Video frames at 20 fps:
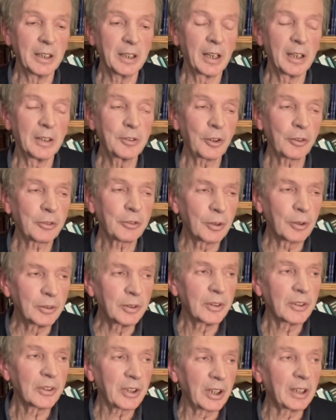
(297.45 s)
and I just
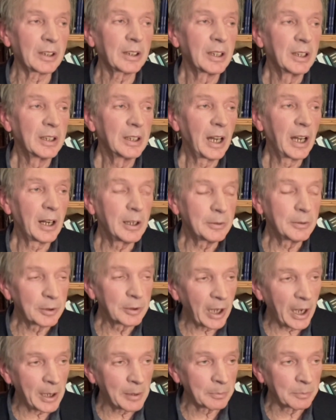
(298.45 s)
couldn't think how it would
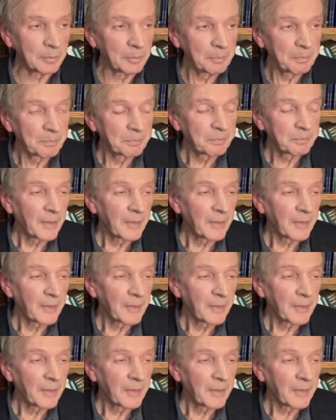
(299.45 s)
happen.